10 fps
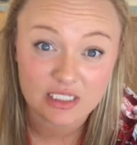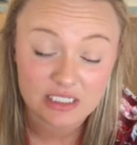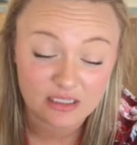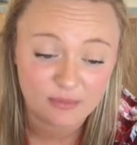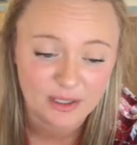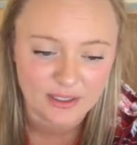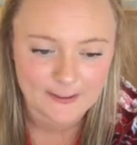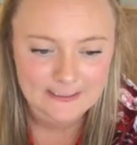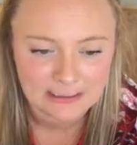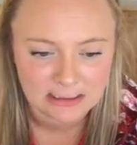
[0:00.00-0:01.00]
detail about it.
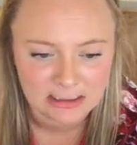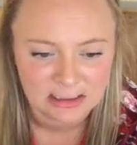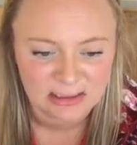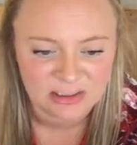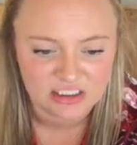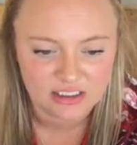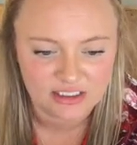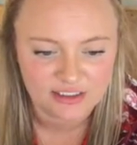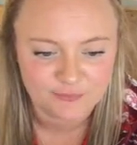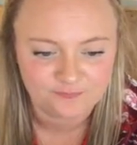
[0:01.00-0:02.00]

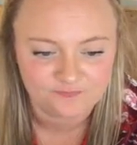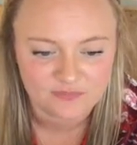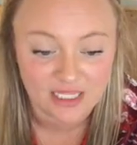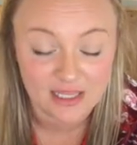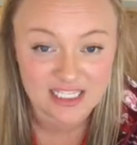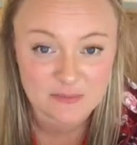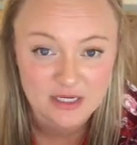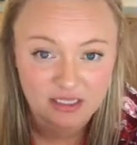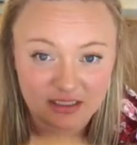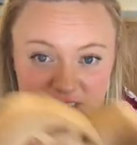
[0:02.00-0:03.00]
And last but
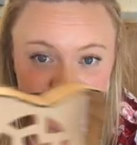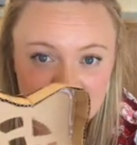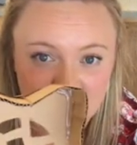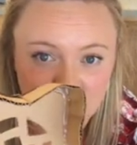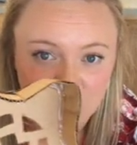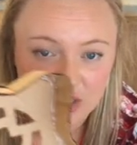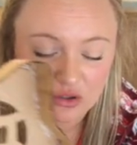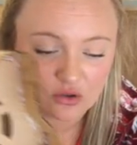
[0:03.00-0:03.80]
not least, we are